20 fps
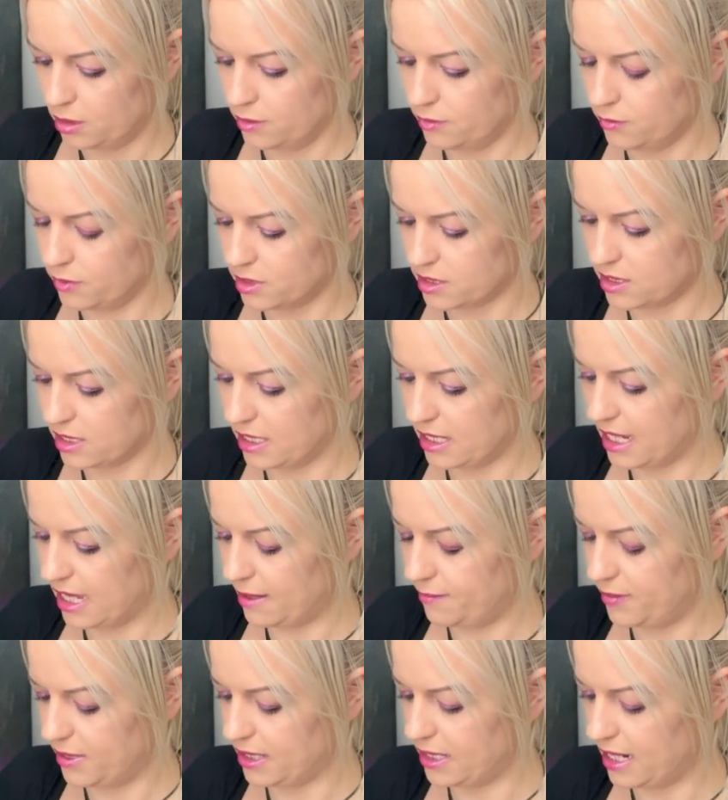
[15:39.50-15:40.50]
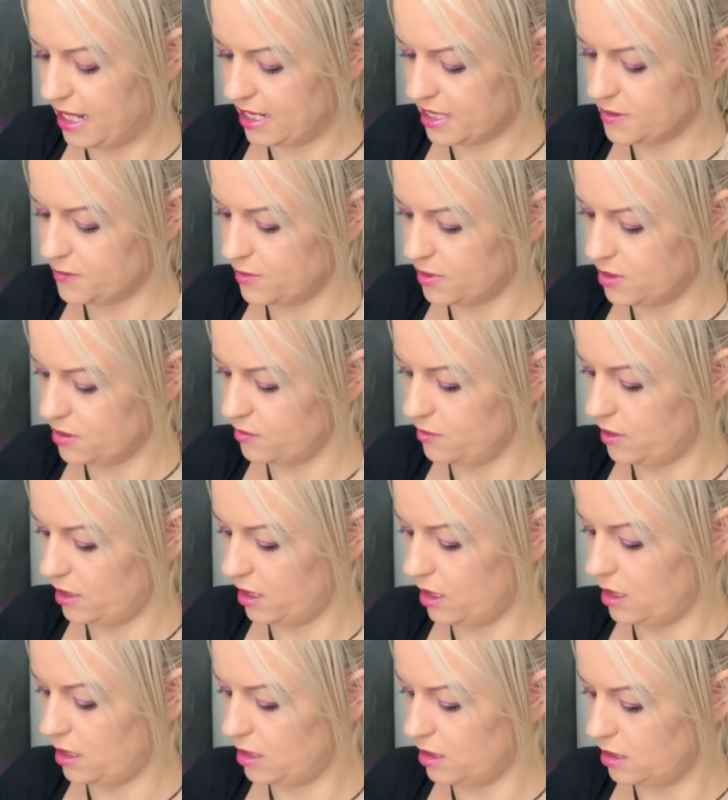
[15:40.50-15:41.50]
What's going to happen next
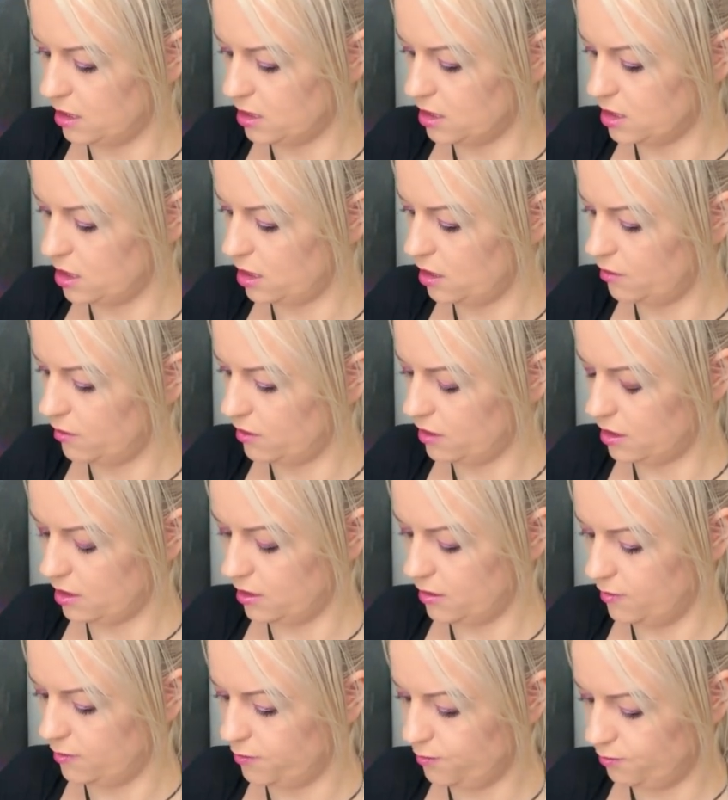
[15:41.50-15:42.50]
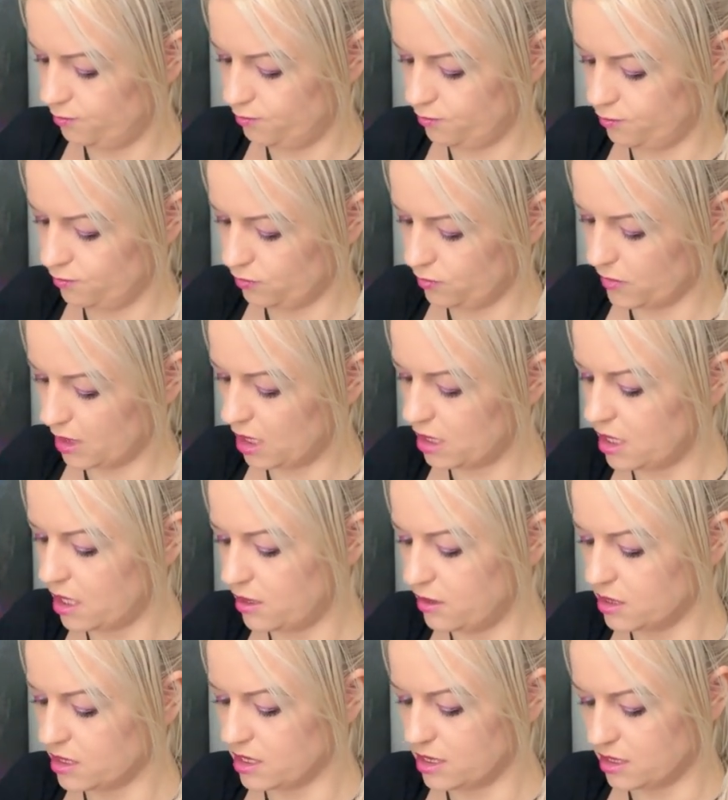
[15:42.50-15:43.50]
between the two of them? I know
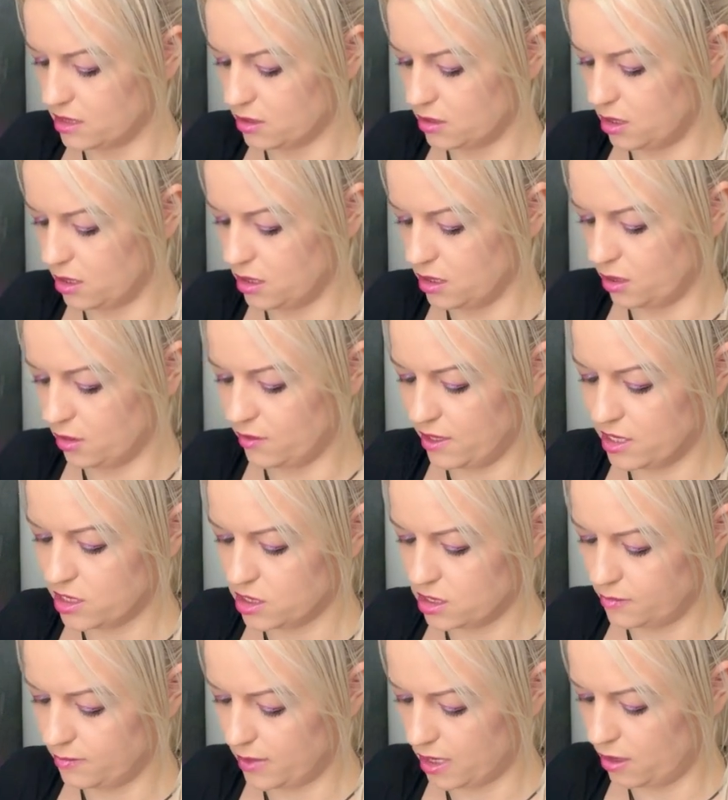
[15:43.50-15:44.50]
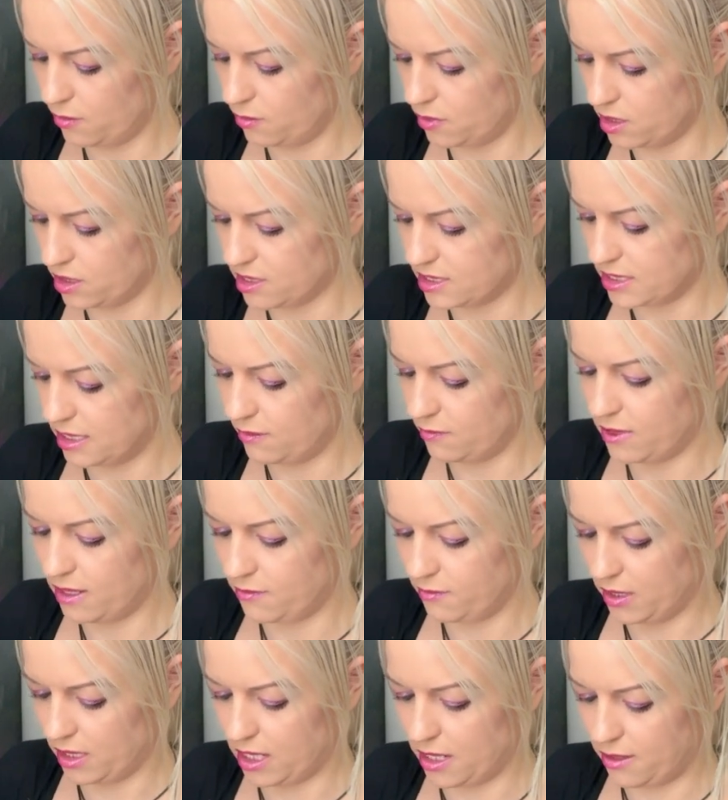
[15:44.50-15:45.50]
this is not the question, but I want to see where
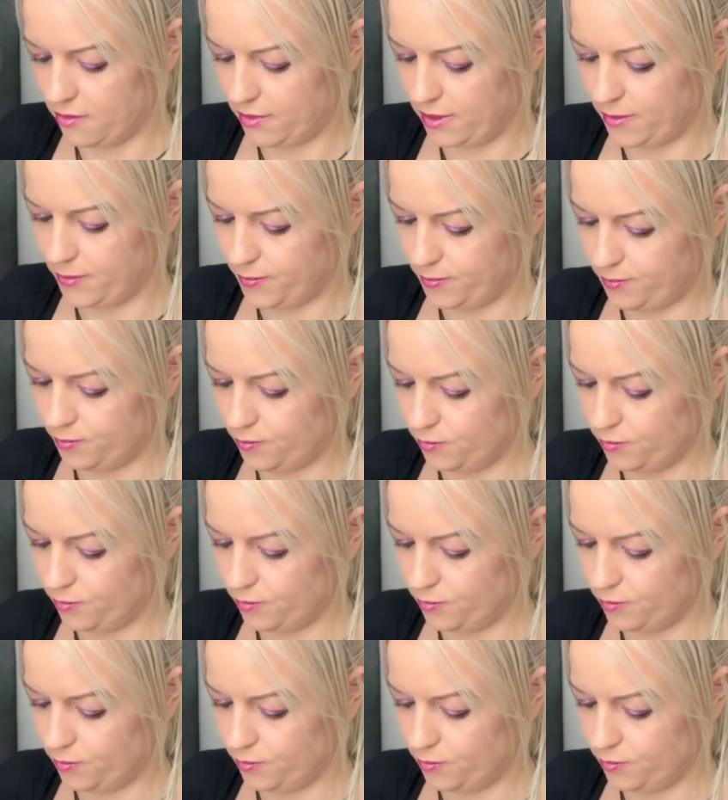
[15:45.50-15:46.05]
we're going.